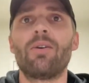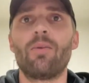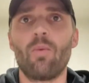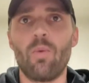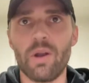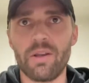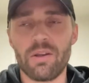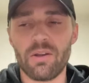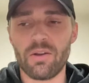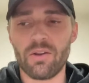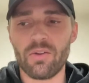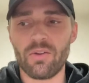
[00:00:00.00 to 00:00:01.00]
what
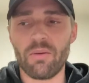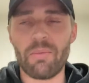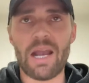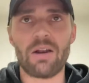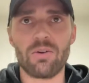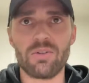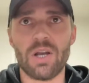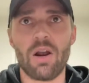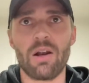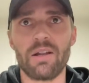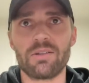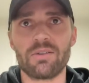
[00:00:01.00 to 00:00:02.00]
the macro
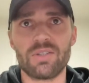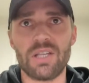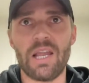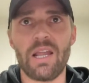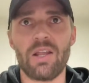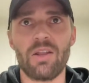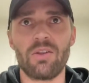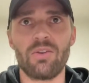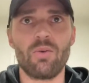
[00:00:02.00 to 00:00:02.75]
targets are saying